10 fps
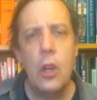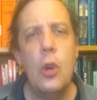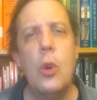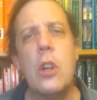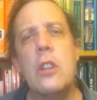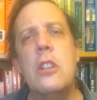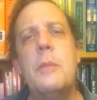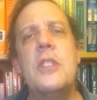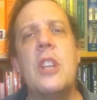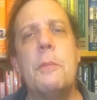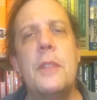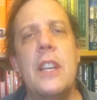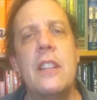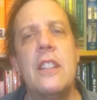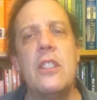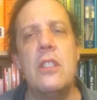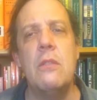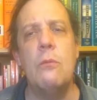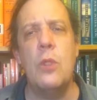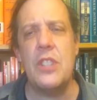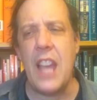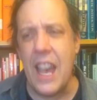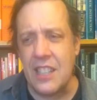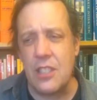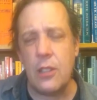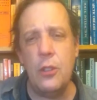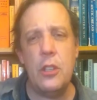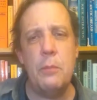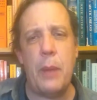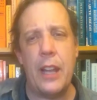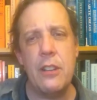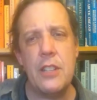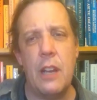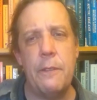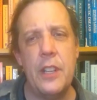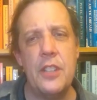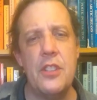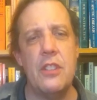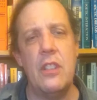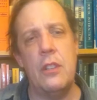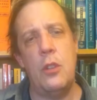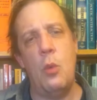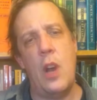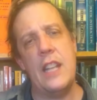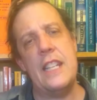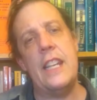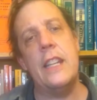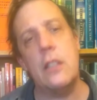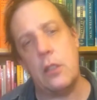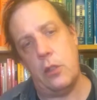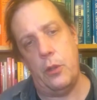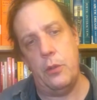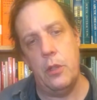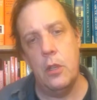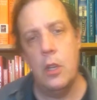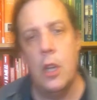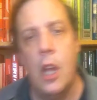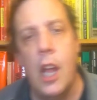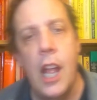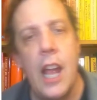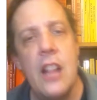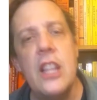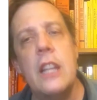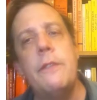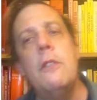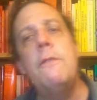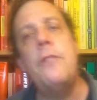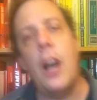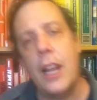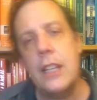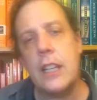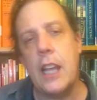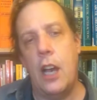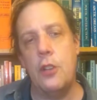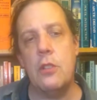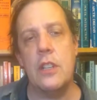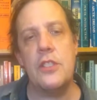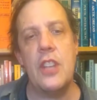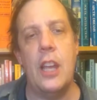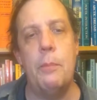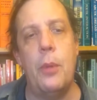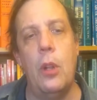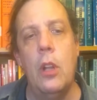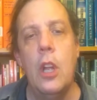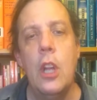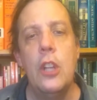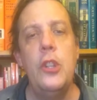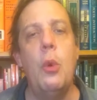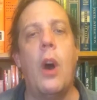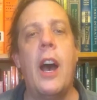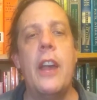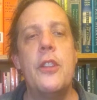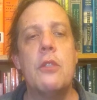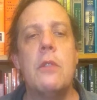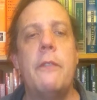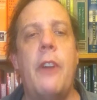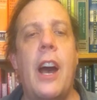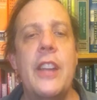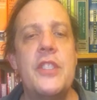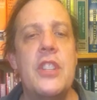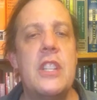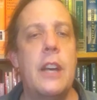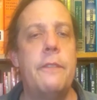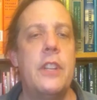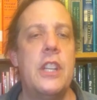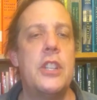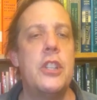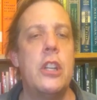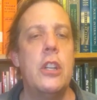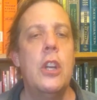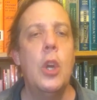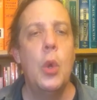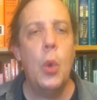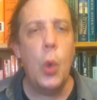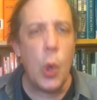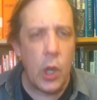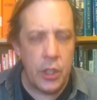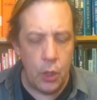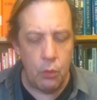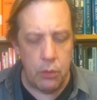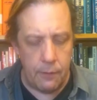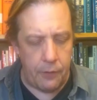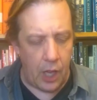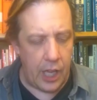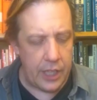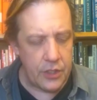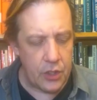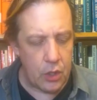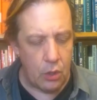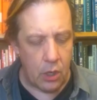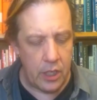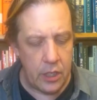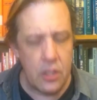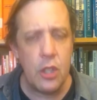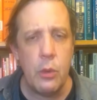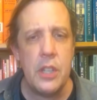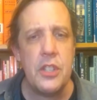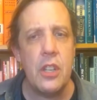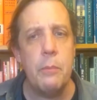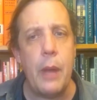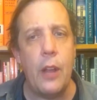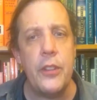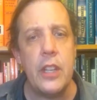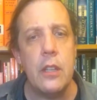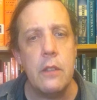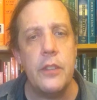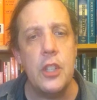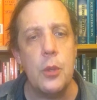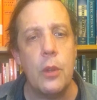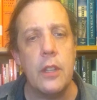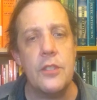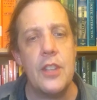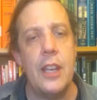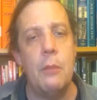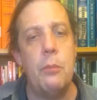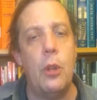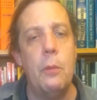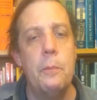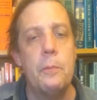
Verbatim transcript: or it could be something that was excluded by your definition that you wanted to include. And then if you find a counterexample, you either revise the definition or you revise your intuition about the individual example.